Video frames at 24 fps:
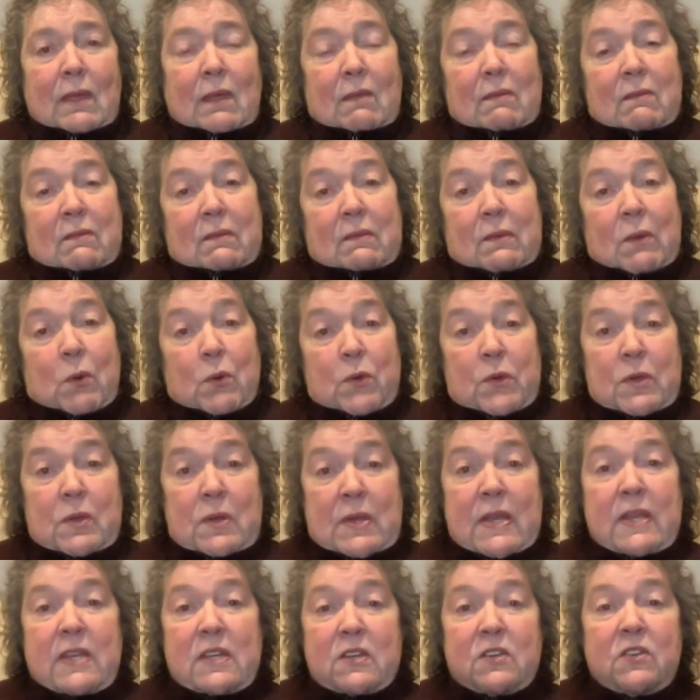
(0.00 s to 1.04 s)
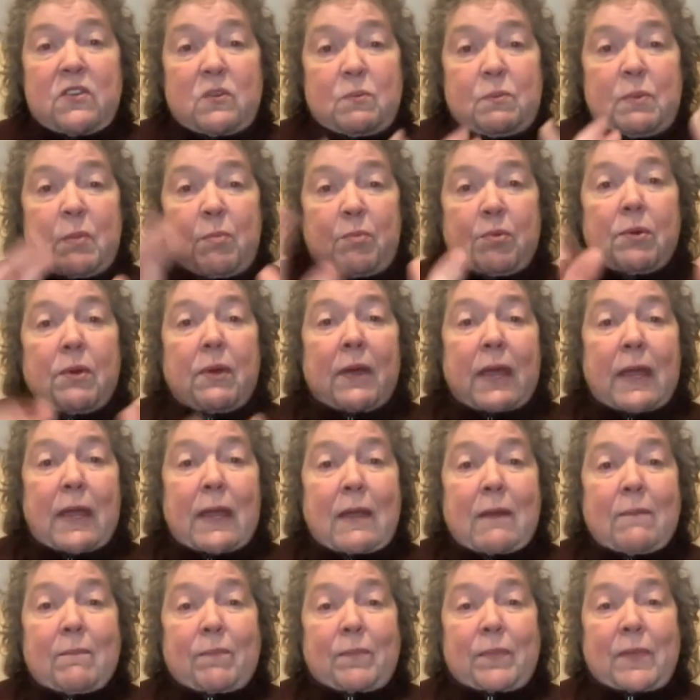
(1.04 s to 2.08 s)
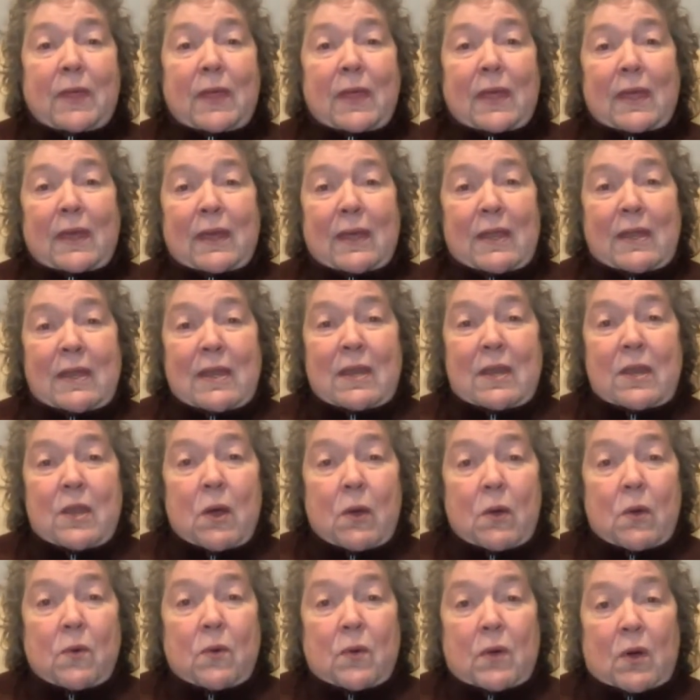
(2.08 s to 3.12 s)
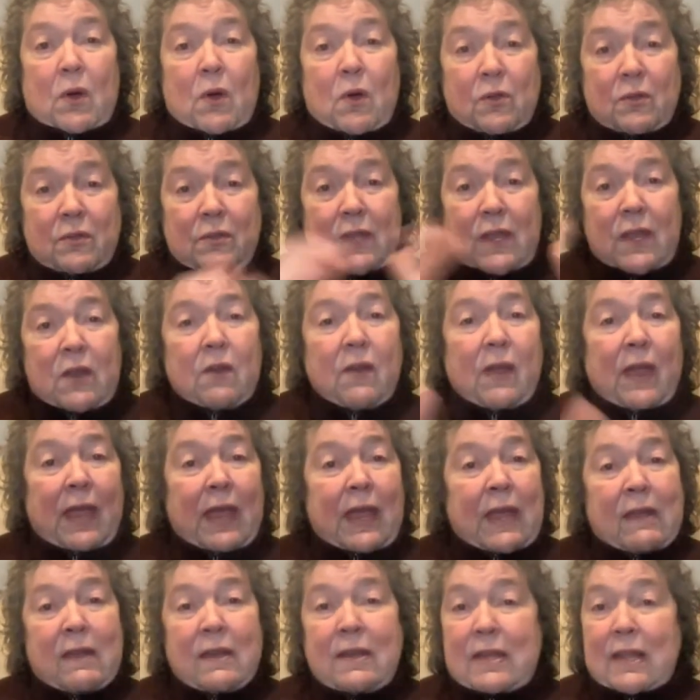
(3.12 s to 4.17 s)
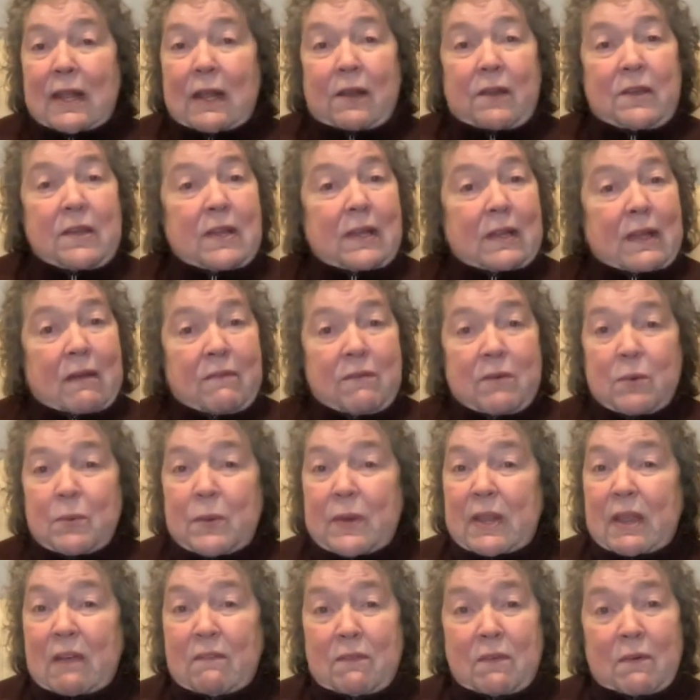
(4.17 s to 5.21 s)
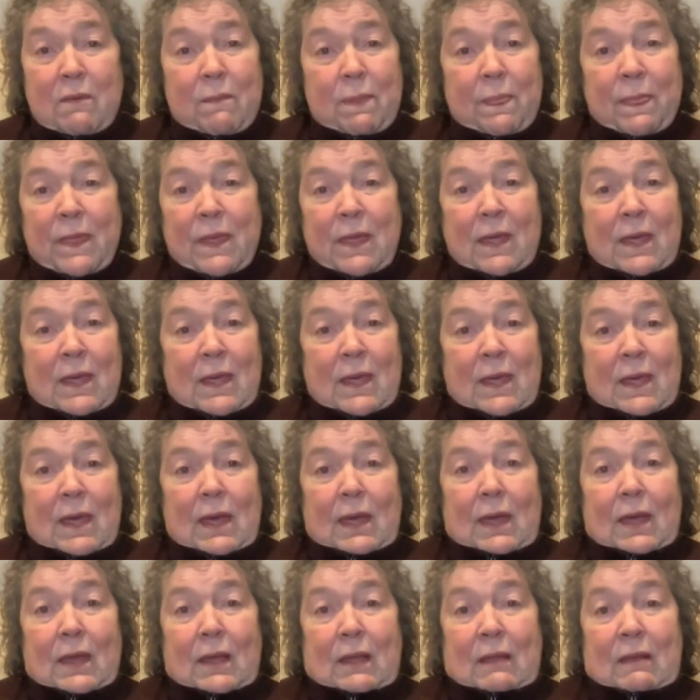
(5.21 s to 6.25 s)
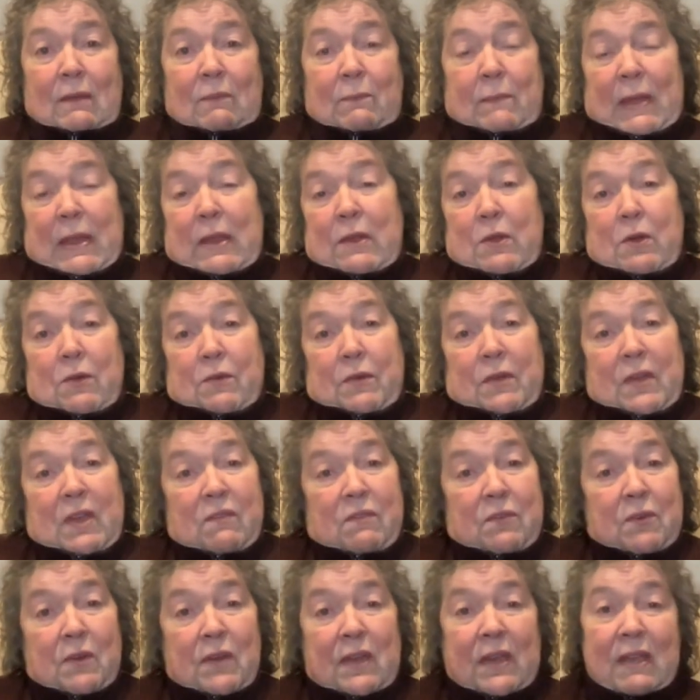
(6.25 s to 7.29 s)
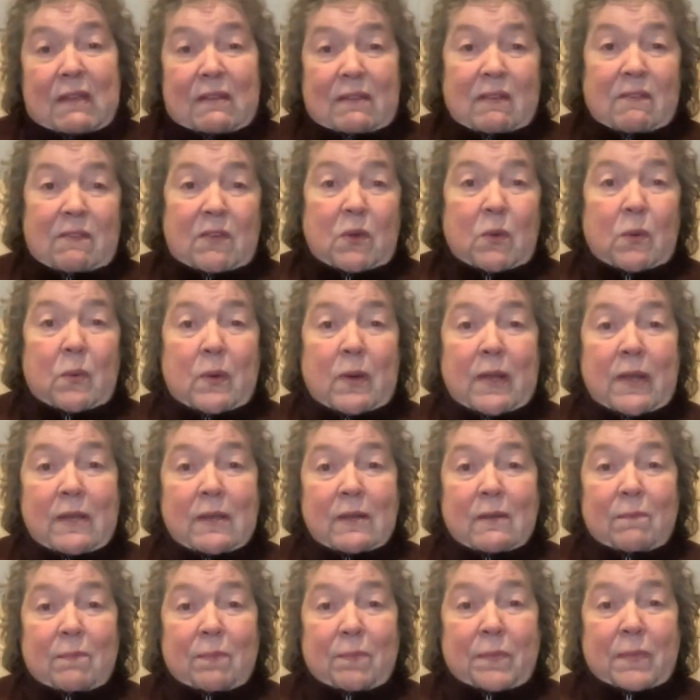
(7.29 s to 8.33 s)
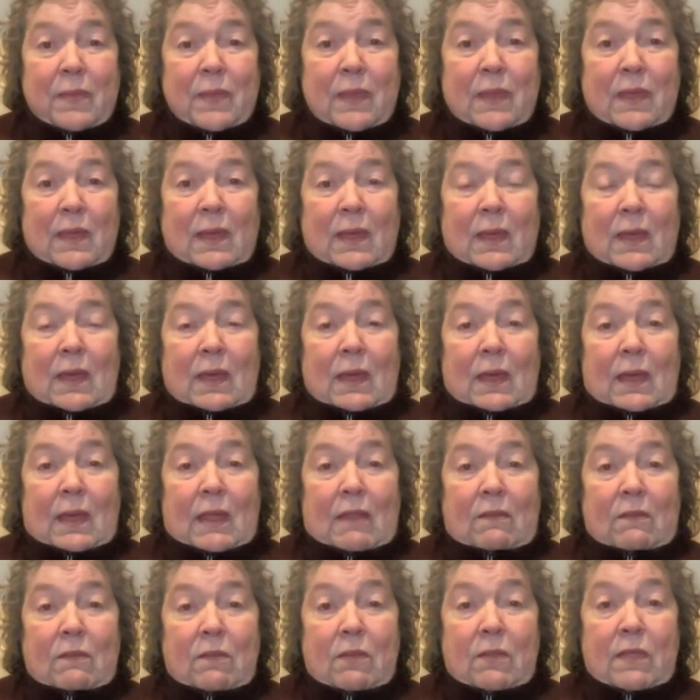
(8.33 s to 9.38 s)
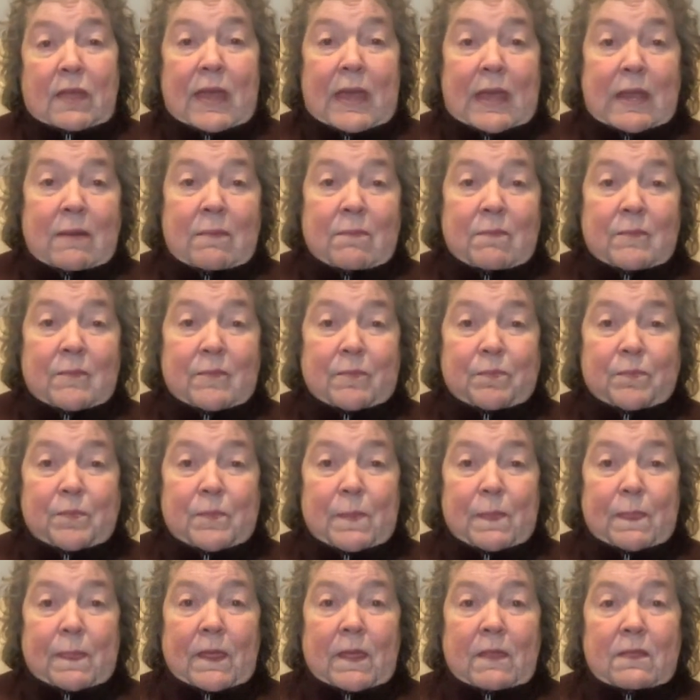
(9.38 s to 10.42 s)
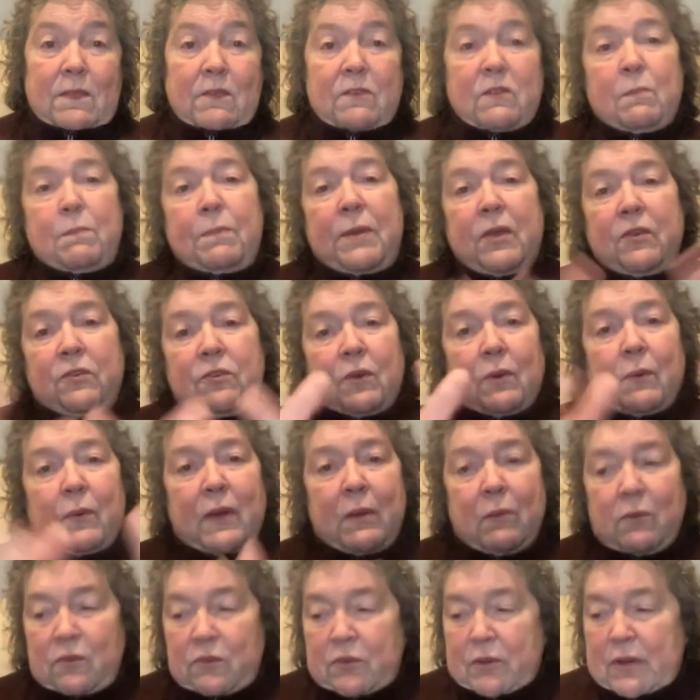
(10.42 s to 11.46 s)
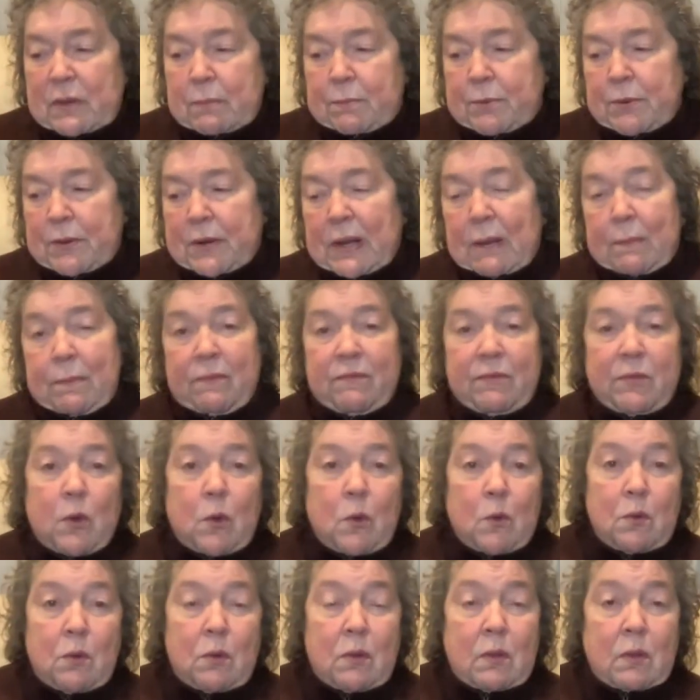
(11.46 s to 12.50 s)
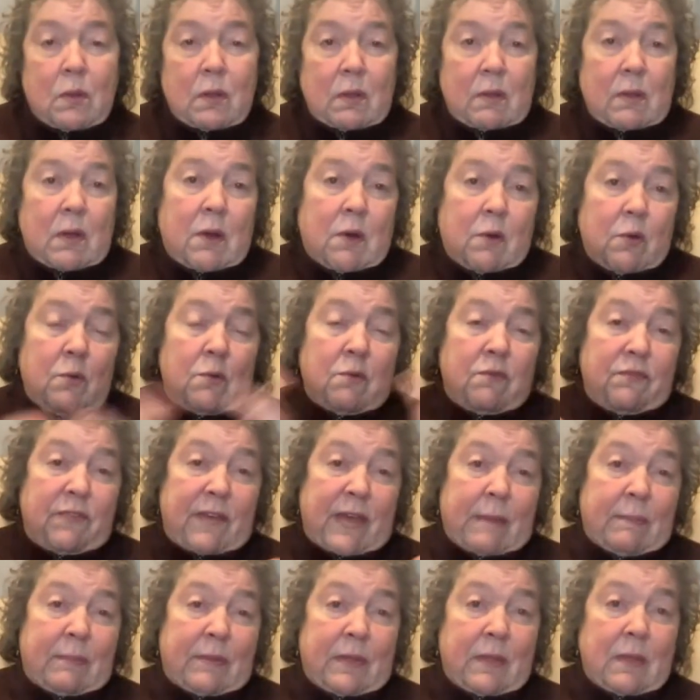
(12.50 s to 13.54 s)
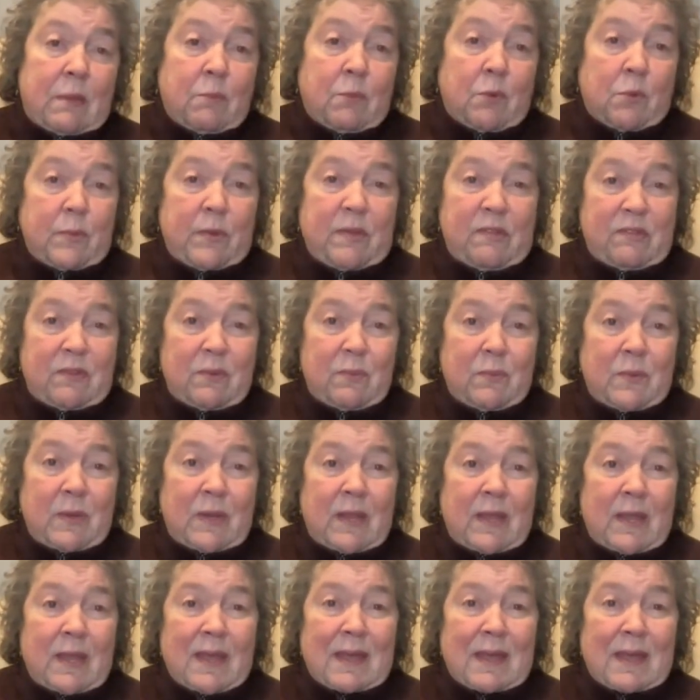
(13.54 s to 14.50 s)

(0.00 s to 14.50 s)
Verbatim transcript: So you need to just be praying and no, take her hand and tell her you love her, whatever. Bend over, give her a kiss if you want. And so then there's a picture I want Jerry to put up of the whole, our whole family, a more recent one.